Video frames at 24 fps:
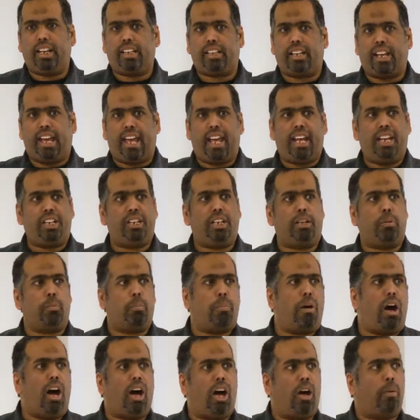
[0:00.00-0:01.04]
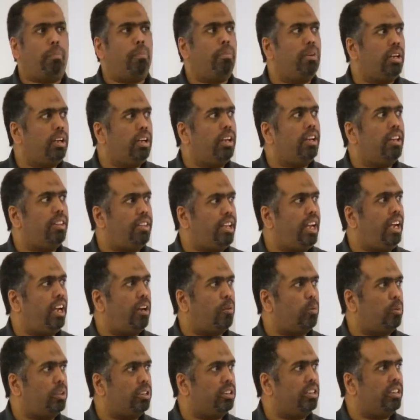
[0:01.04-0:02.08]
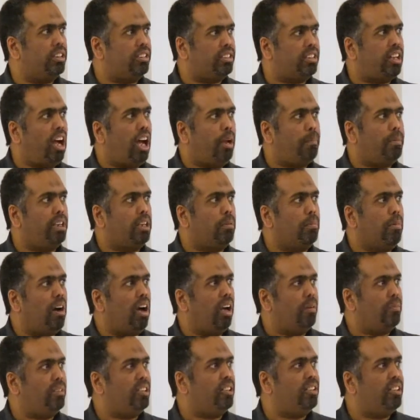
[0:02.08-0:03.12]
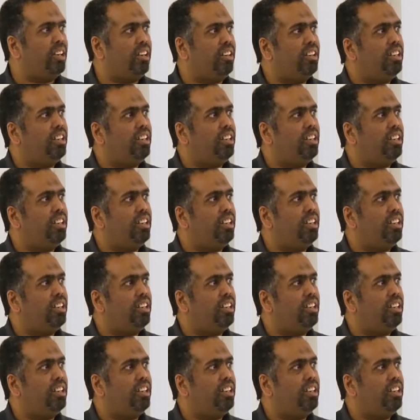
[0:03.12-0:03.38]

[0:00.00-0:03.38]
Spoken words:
like a hidden bomb there with a timing bomb, you know?